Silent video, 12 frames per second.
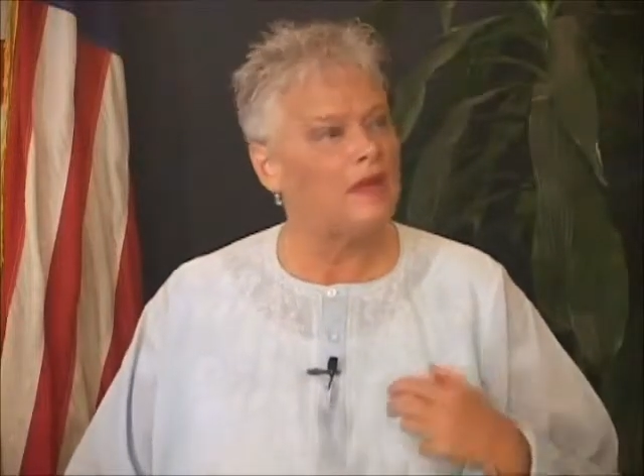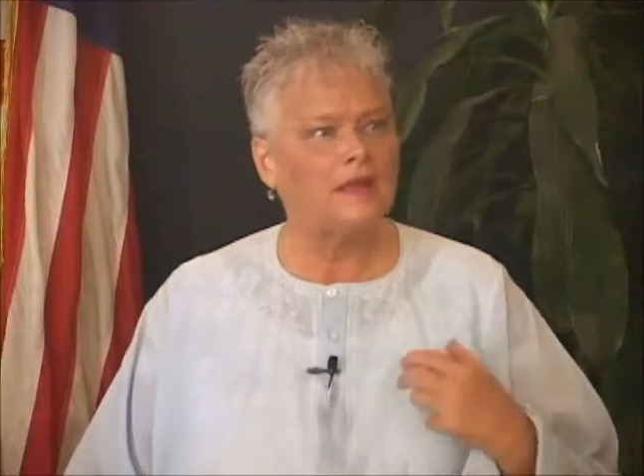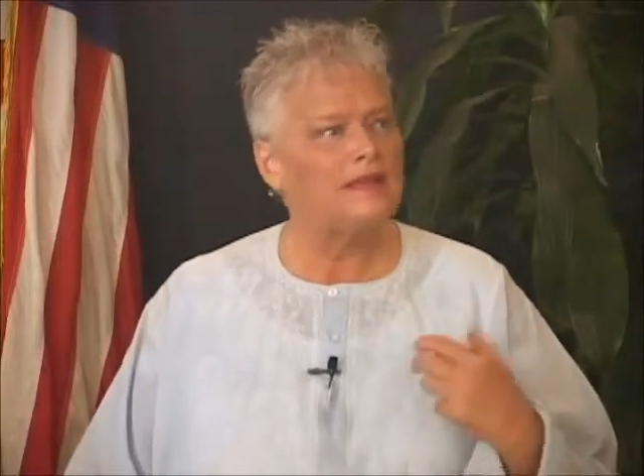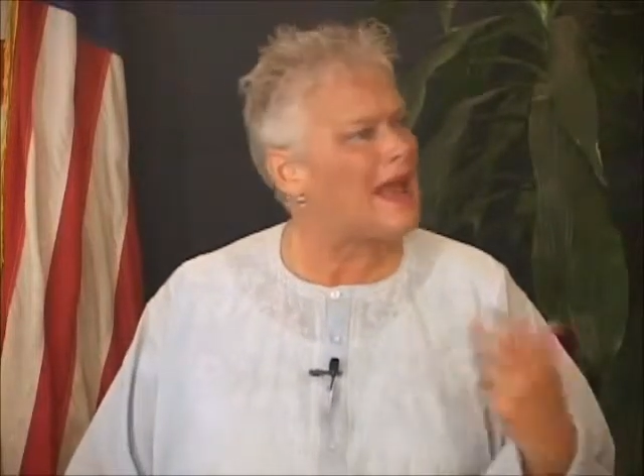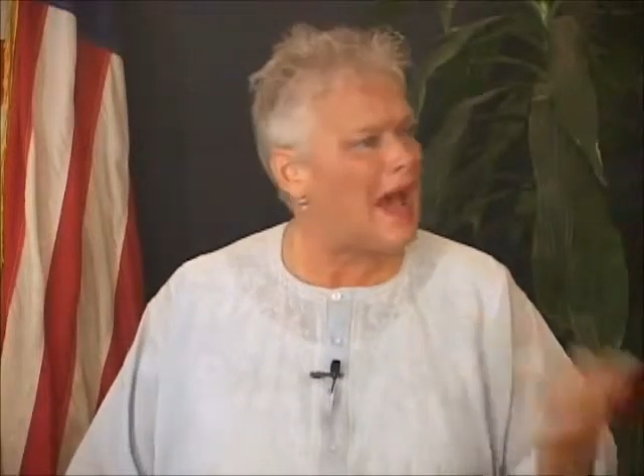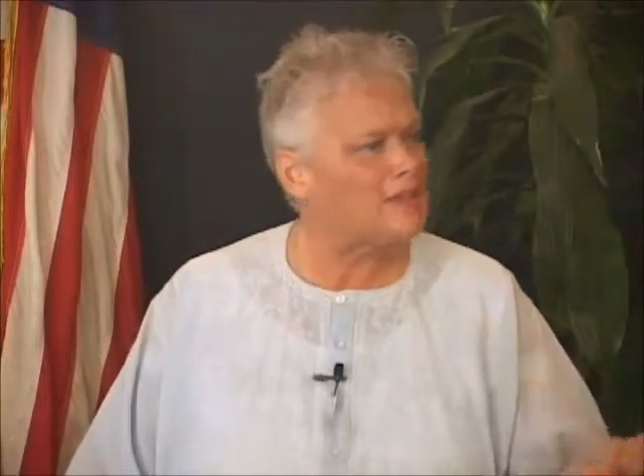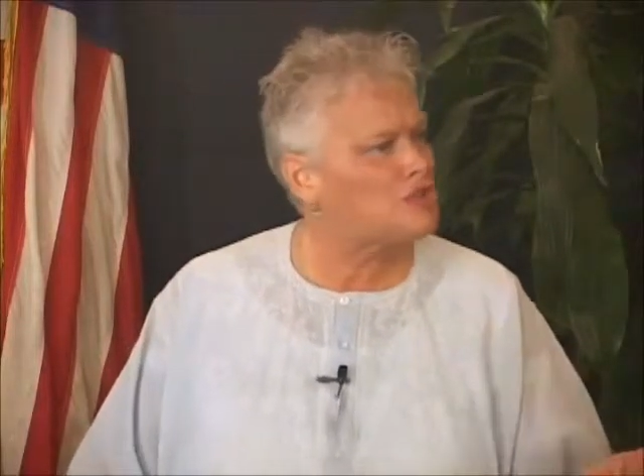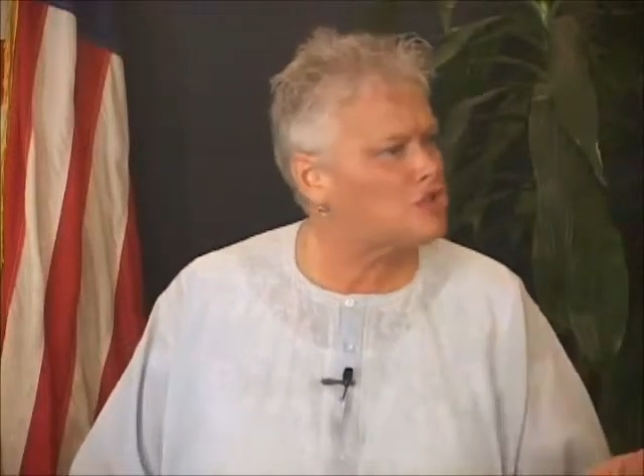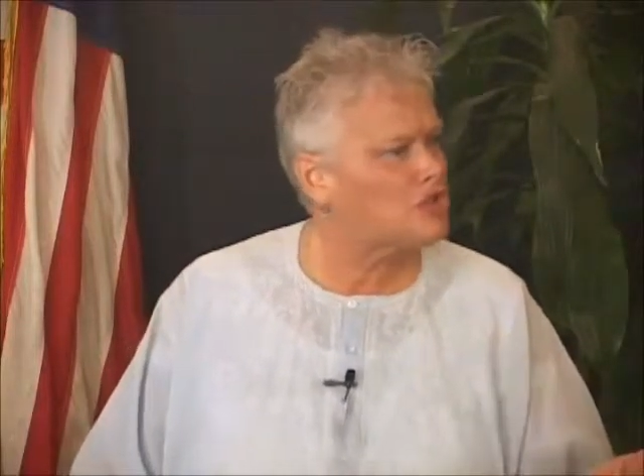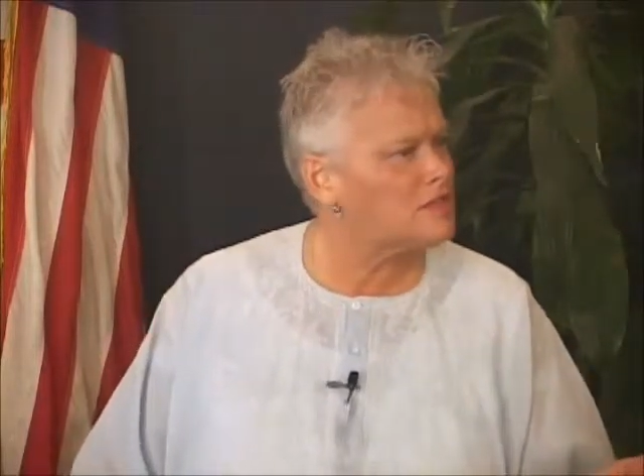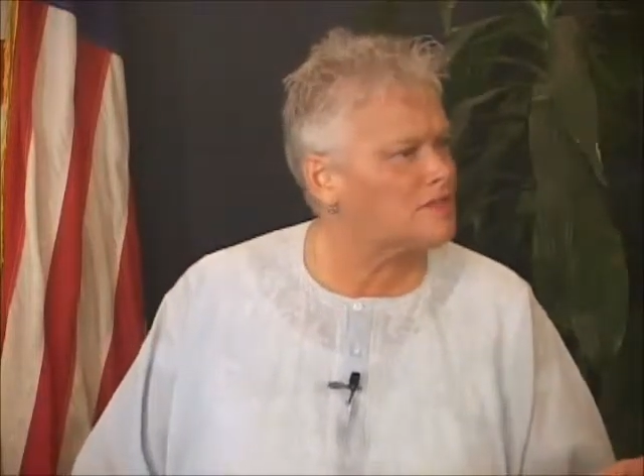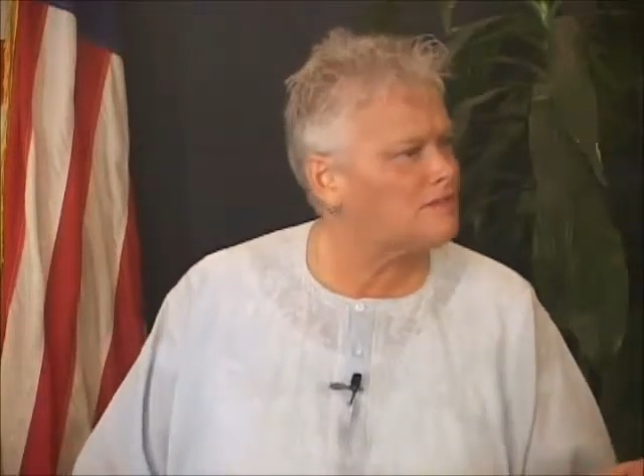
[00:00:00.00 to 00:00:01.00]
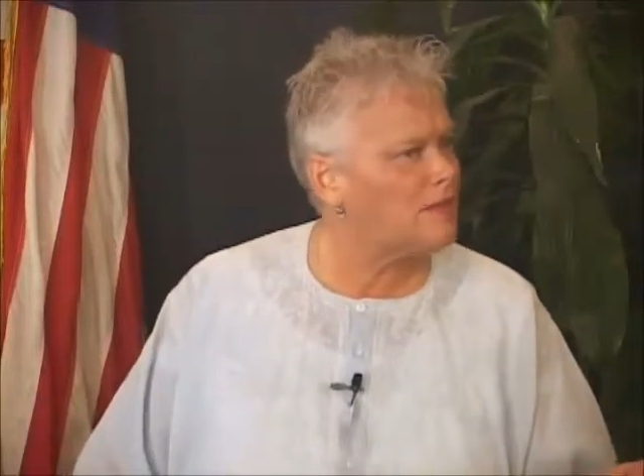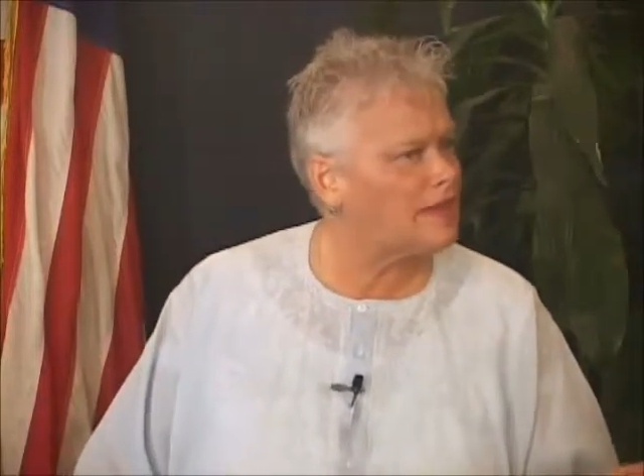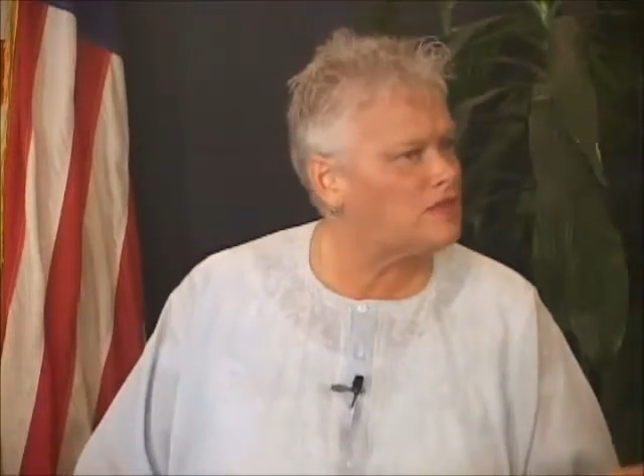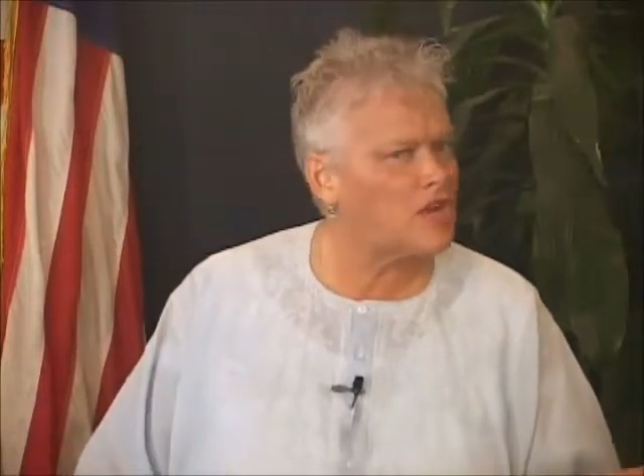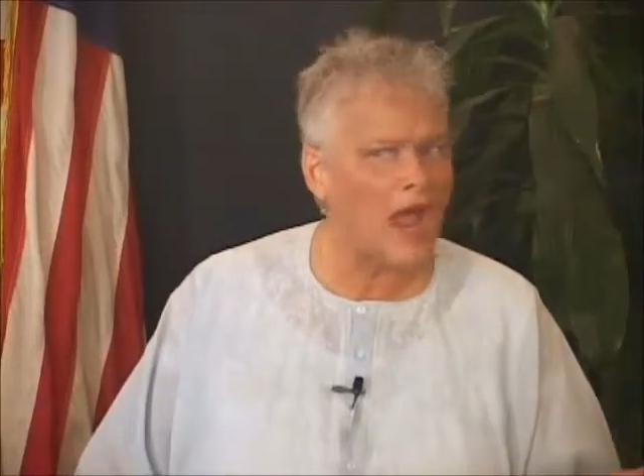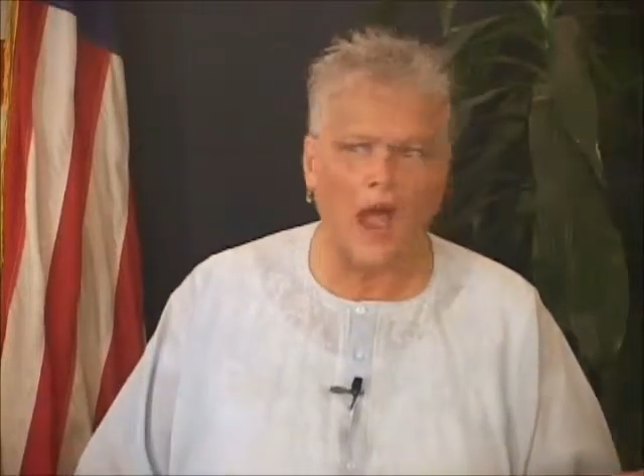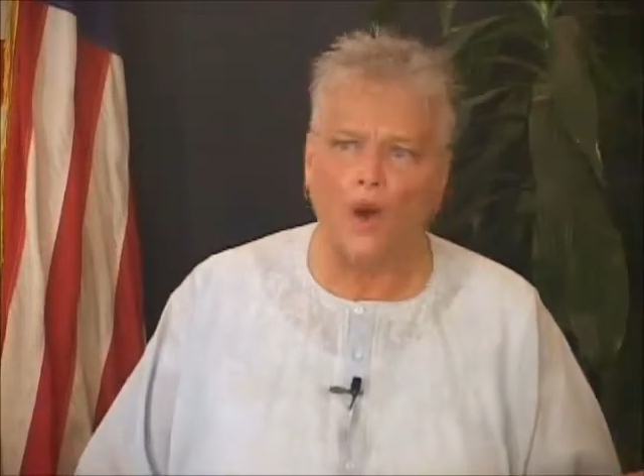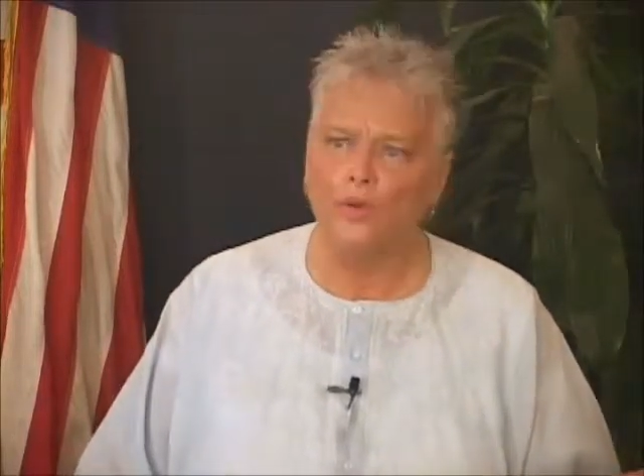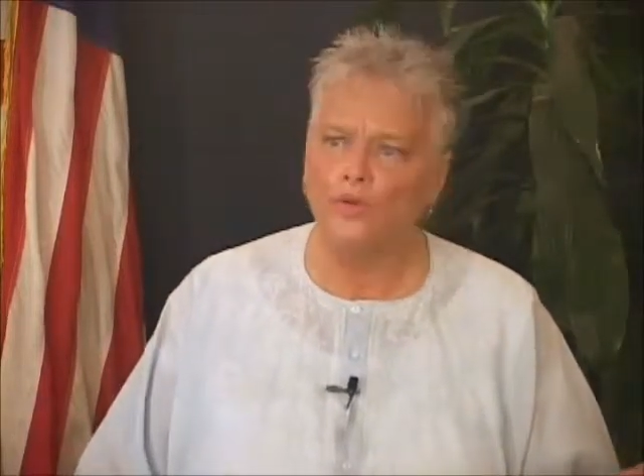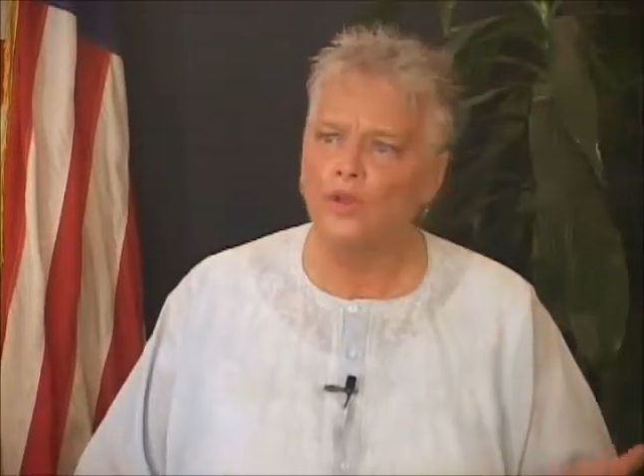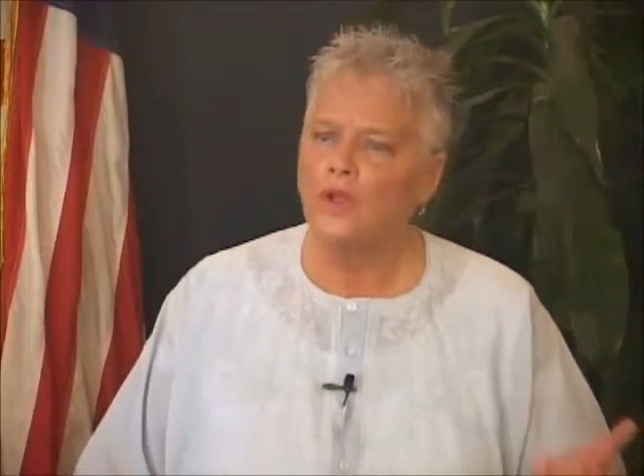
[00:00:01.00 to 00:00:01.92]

not just veg out.